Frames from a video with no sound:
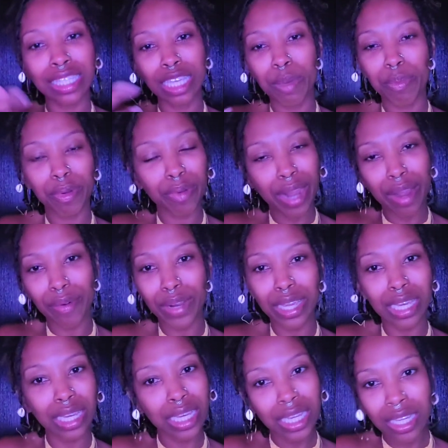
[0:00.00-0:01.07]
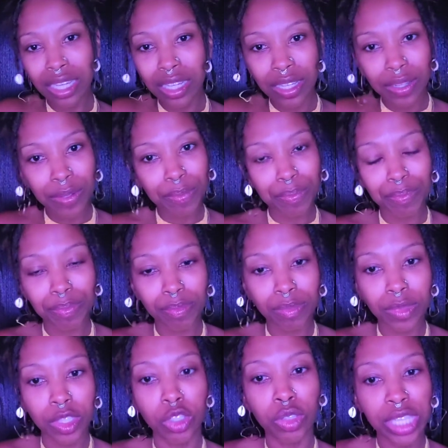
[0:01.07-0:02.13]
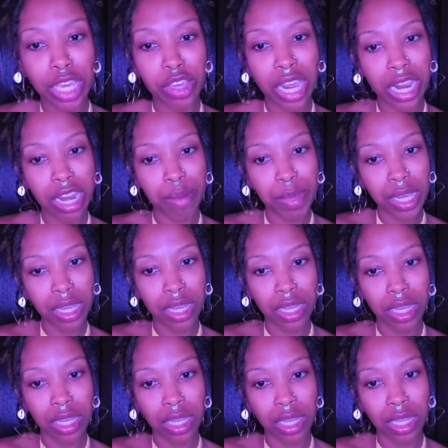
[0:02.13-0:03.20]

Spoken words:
Oh, I can't hear you now. Can you hear me?